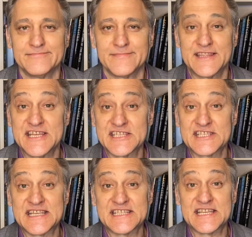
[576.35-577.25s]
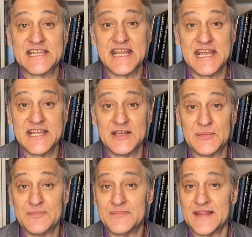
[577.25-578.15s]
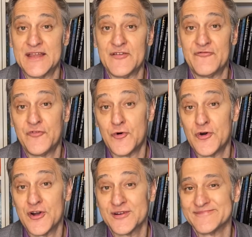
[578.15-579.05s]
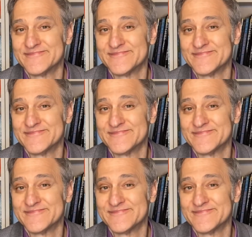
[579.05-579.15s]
This is an idiom for